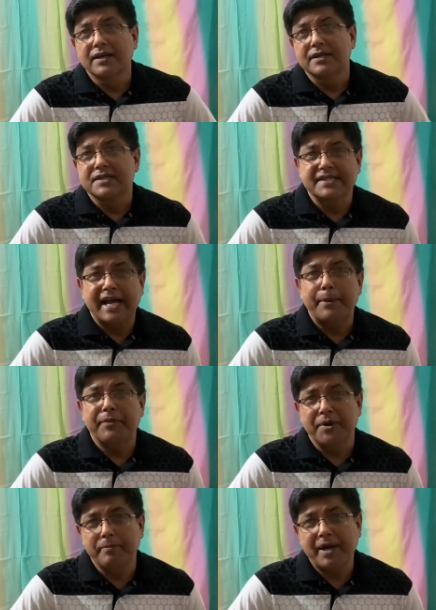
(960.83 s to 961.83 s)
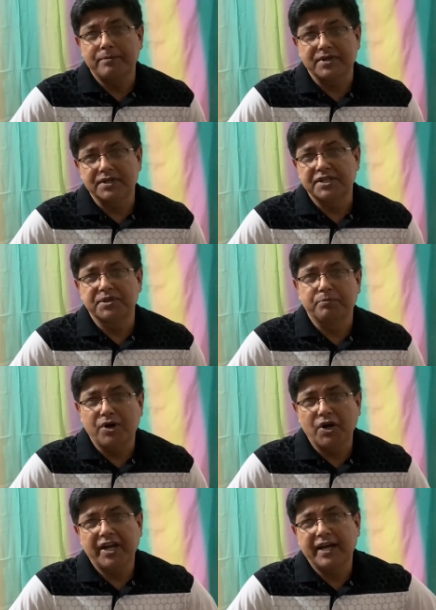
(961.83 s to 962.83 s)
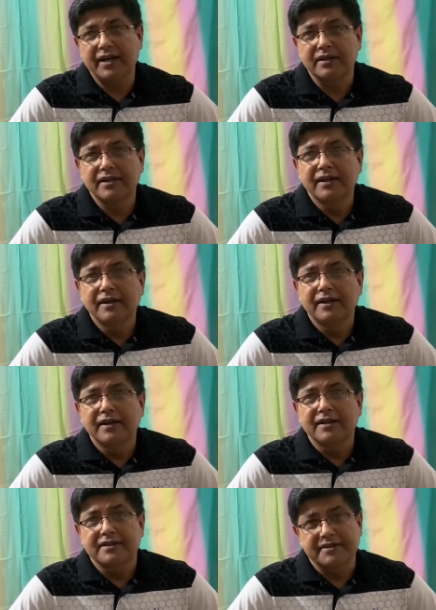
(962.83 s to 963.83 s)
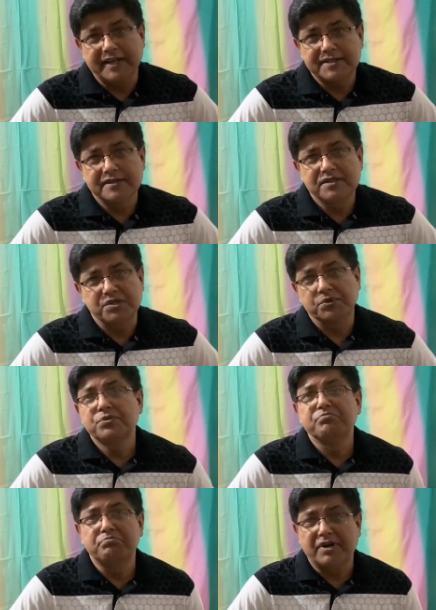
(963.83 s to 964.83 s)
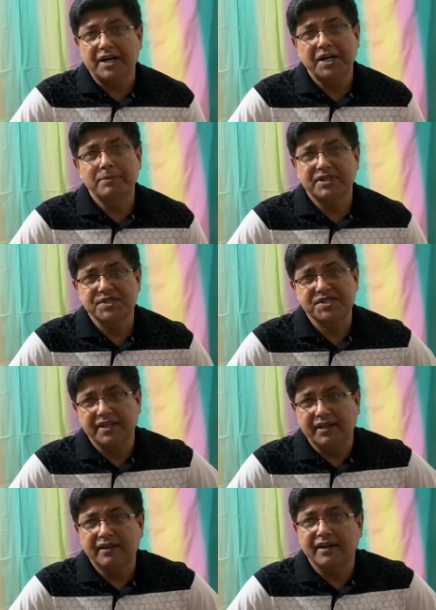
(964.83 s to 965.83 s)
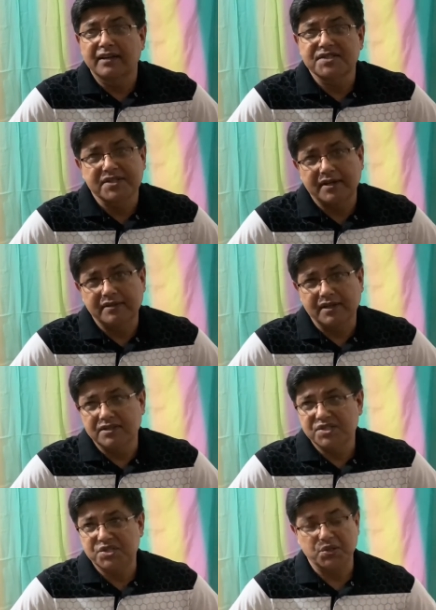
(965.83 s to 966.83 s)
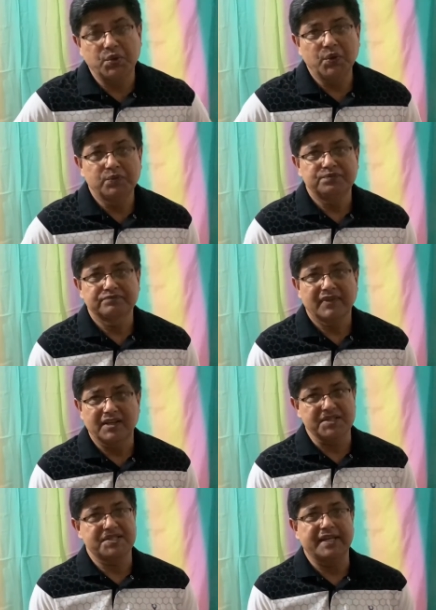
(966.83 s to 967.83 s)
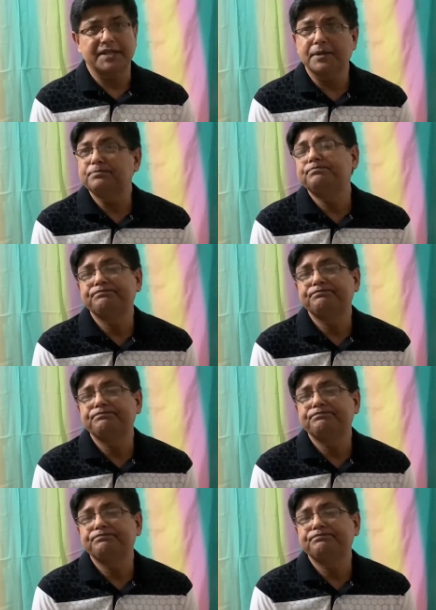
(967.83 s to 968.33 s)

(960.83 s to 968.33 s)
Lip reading: Sam remembered that the boy had threatened to burn him at the stake at sunrise. So he sat up,